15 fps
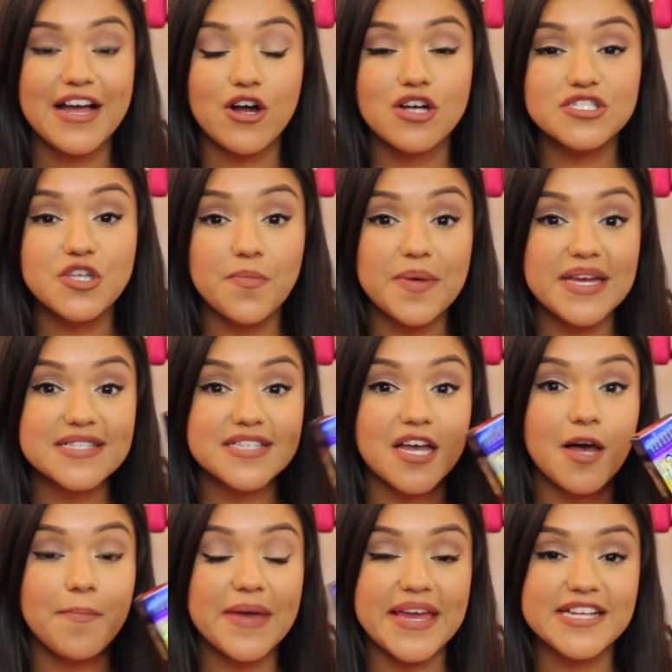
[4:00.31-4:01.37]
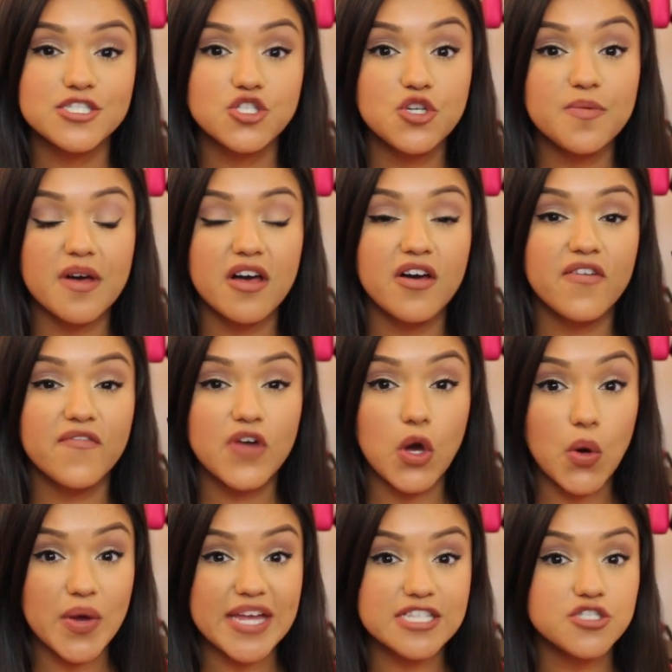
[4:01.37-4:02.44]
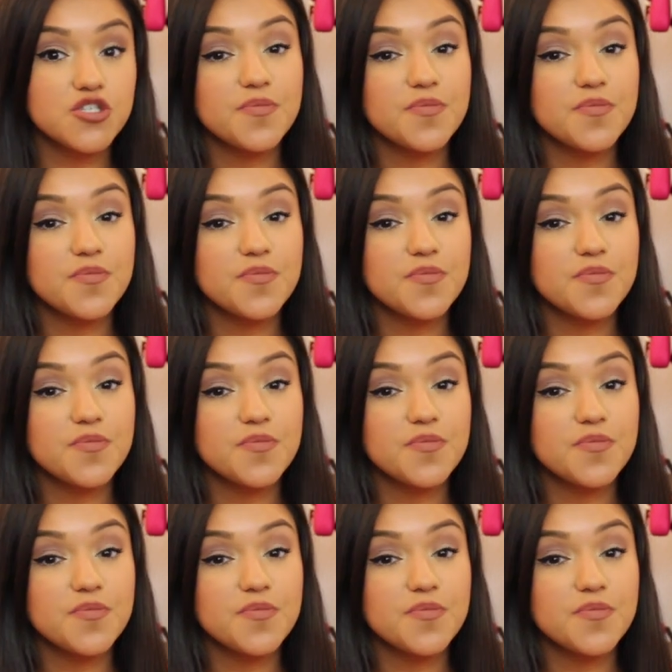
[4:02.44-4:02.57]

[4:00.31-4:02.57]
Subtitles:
I also picked up a tube of Colgate